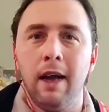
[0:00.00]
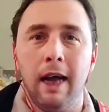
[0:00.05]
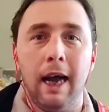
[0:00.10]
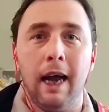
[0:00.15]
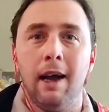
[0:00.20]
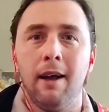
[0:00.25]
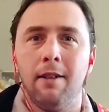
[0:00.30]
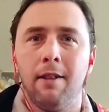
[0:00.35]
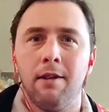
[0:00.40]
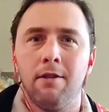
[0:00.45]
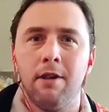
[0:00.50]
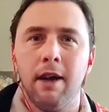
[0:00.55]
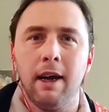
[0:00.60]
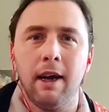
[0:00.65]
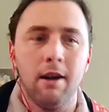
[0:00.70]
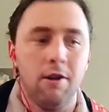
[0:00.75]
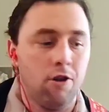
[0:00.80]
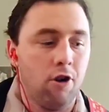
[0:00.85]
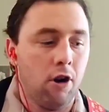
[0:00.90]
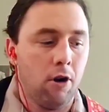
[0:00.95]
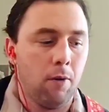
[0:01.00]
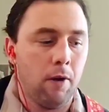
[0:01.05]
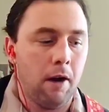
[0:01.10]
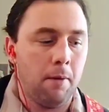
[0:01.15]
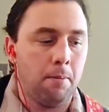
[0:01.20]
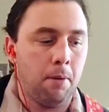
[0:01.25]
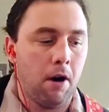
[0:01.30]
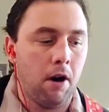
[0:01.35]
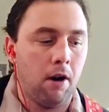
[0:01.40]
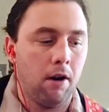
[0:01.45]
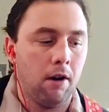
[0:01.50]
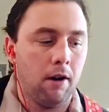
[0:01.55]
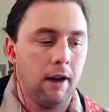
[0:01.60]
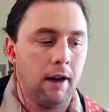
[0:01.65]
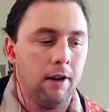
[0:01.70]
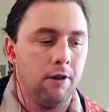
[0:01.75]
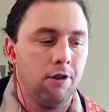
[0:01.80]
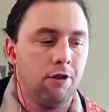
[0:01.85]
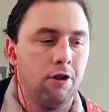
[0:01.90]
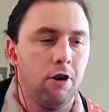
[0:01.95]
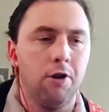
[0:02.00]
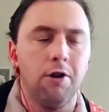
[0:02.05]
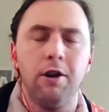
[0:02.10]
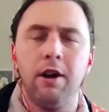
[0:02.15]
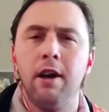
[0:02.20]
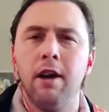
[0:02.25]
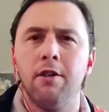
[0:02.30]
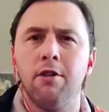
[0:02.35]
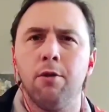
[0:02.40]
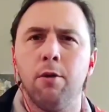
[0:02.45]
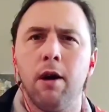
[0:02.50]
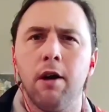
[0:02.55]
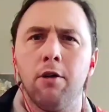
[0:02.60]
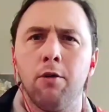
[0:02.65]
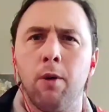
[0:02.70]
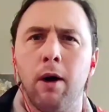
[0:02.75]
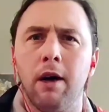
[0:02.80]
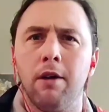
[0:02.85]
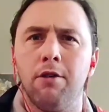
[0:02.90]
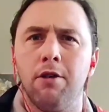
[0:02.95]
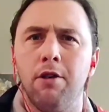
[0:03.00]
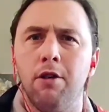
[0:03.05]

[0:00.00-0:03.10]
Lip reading: and the second turnaround part that I just showed you, he does it run twice.